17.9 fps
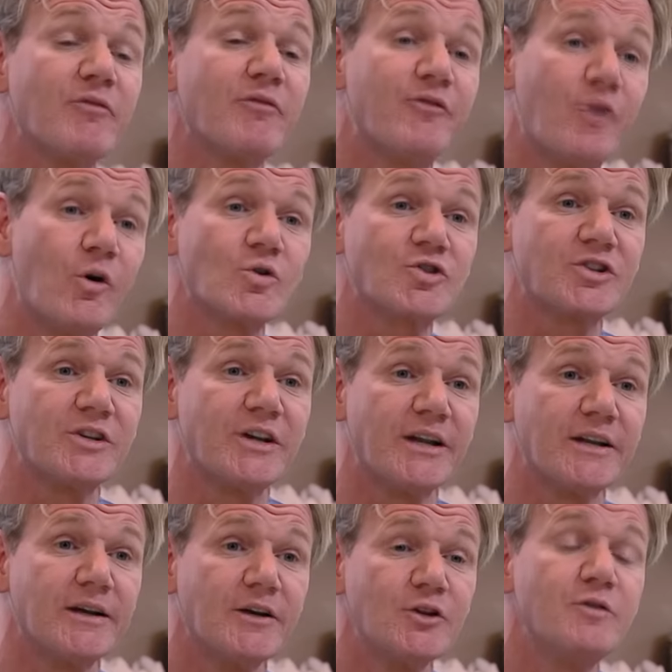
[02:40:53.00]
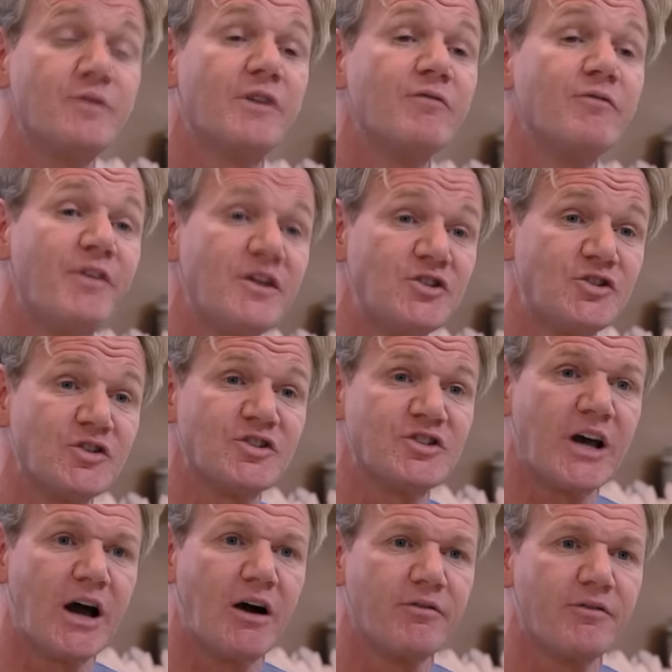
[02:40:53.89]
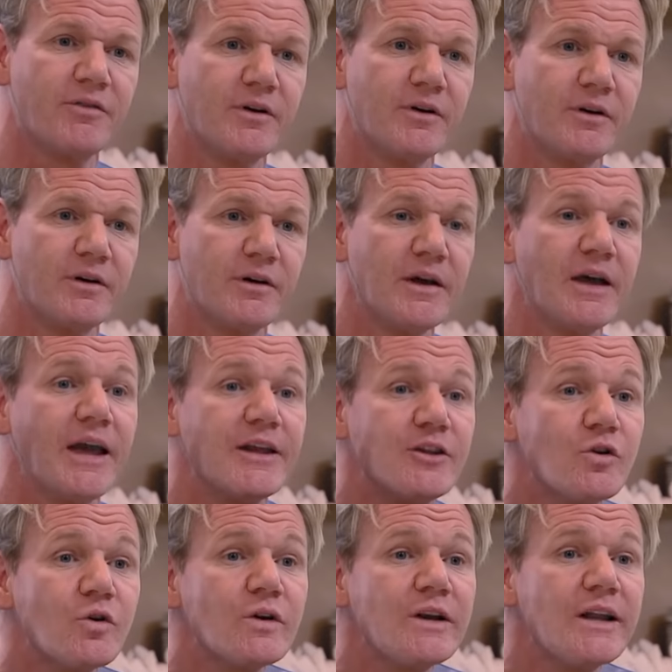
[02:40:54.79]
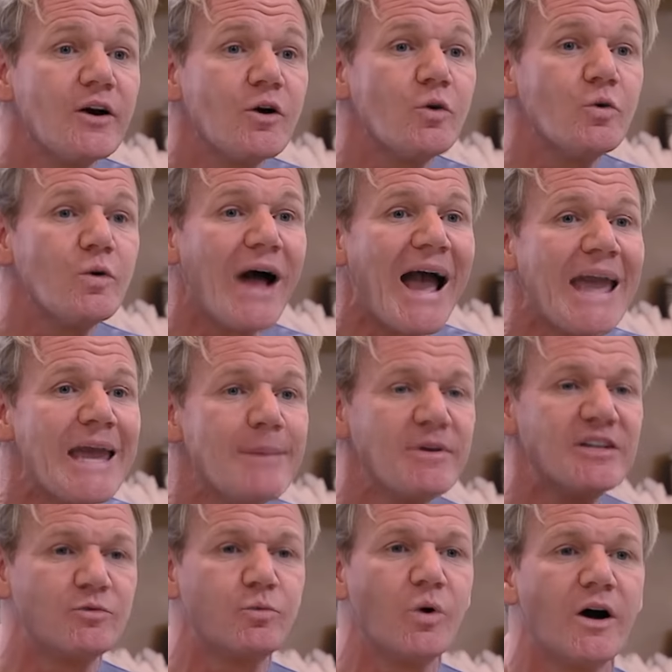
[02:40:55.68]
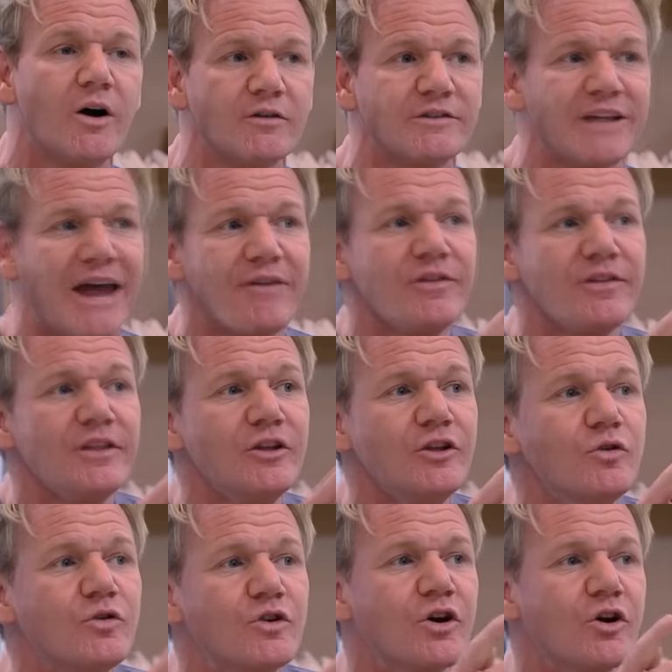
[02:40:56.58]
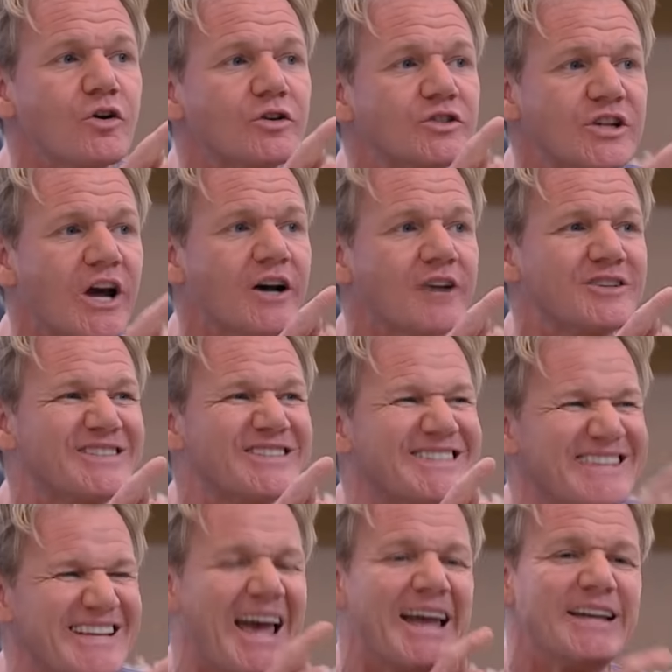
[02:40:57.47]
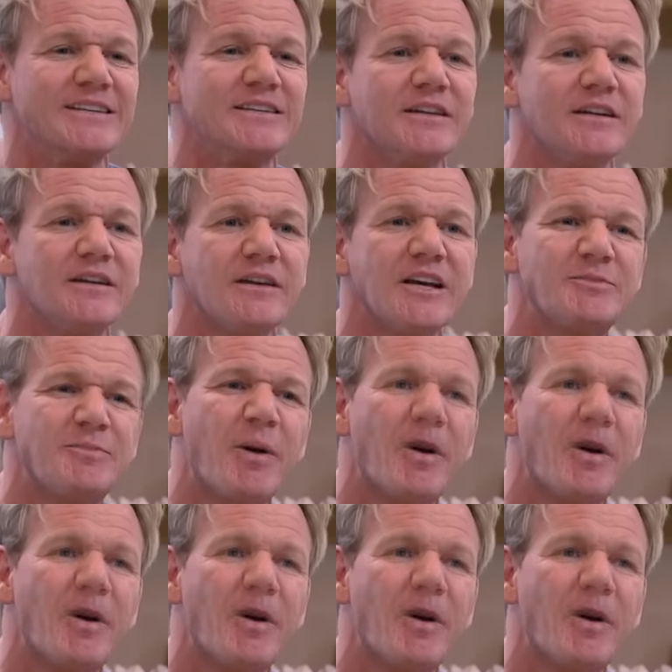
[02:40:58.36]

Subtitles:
unfortunately, you convince yourself in your little Amy's world that everything you cook, touch, send, it's